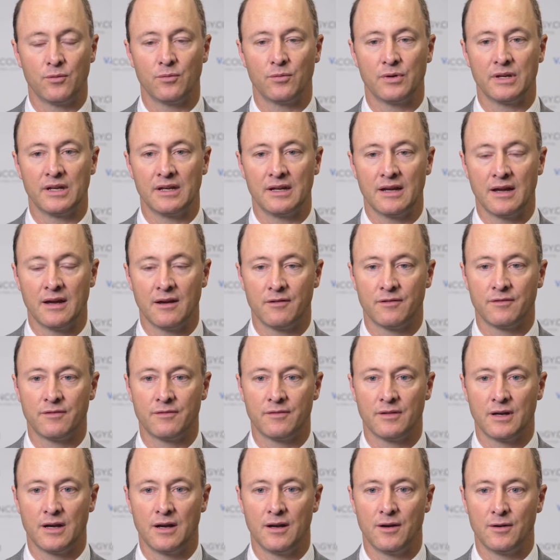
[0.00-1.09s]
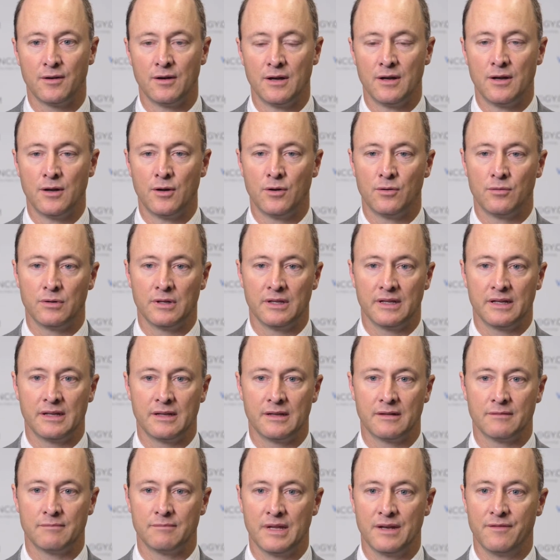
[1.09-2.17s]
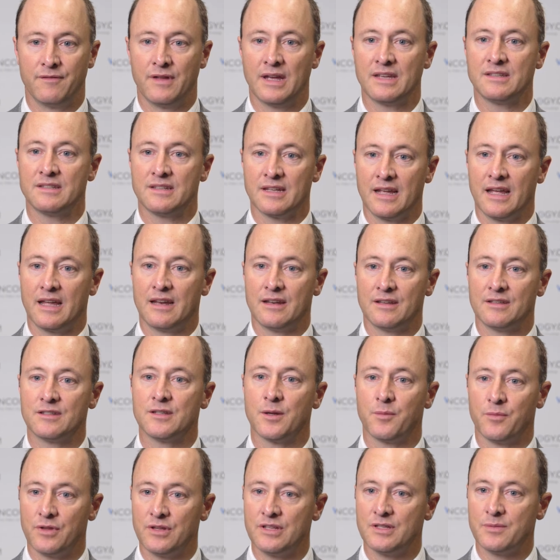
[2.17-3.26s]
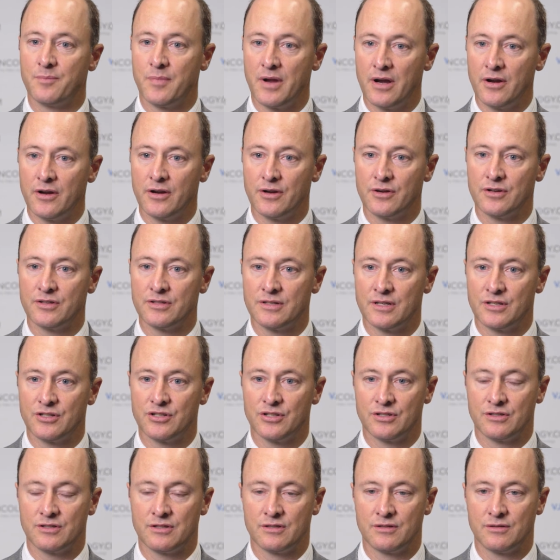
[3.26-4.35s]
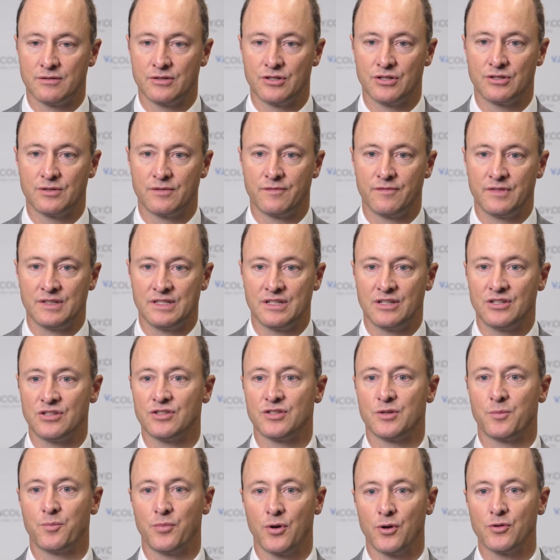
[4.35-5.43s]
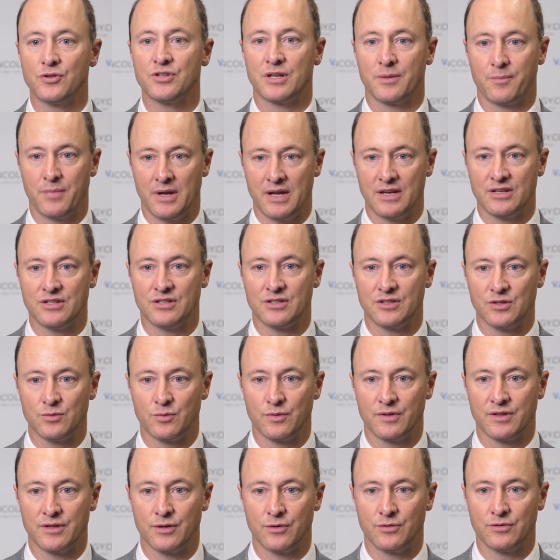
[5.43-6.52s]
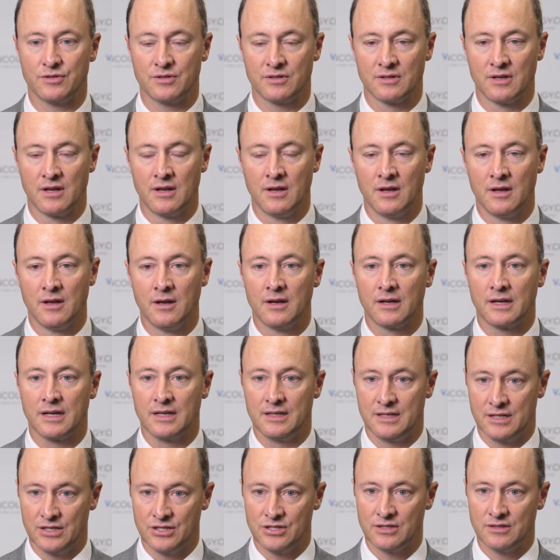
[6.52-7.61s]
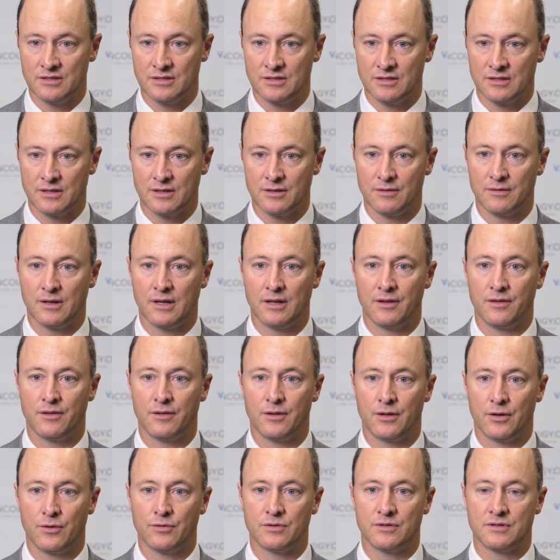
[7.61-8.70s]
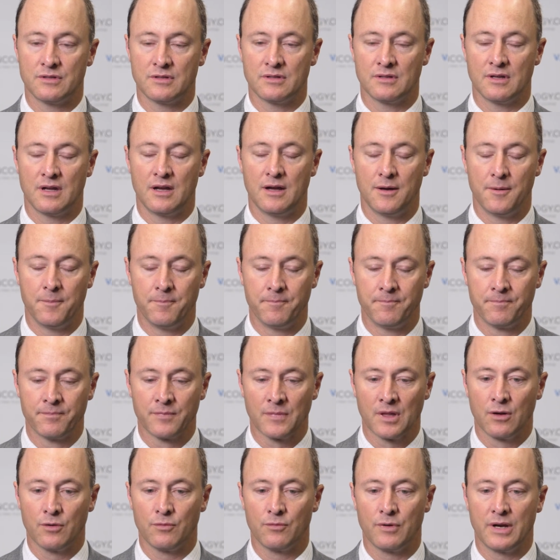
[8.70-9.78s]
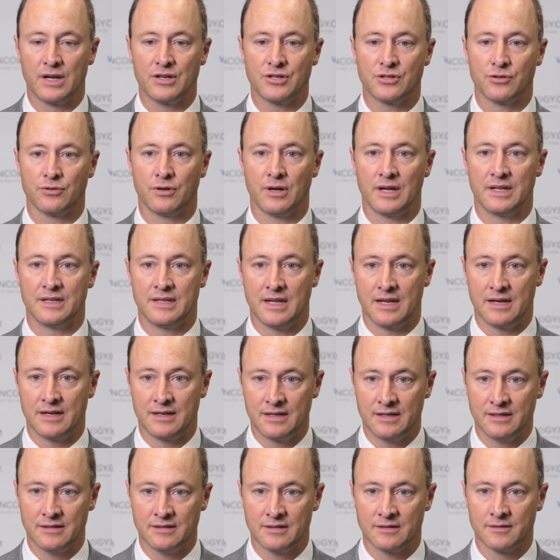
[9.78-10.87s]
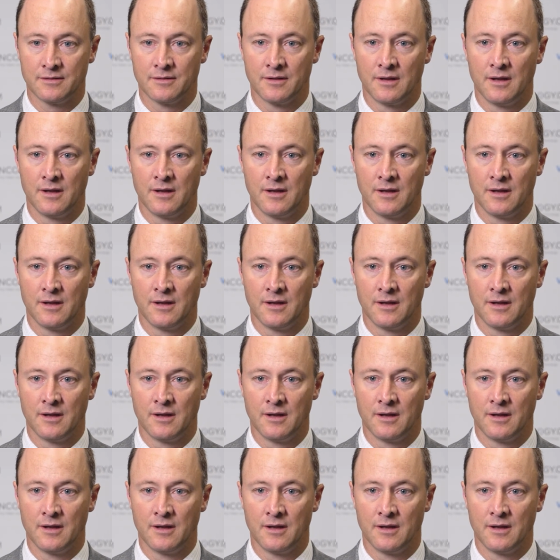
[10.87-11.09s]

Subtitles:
We have really investigated some of these barriers, such as just physicians approaching patients with those conditions and those racial identities.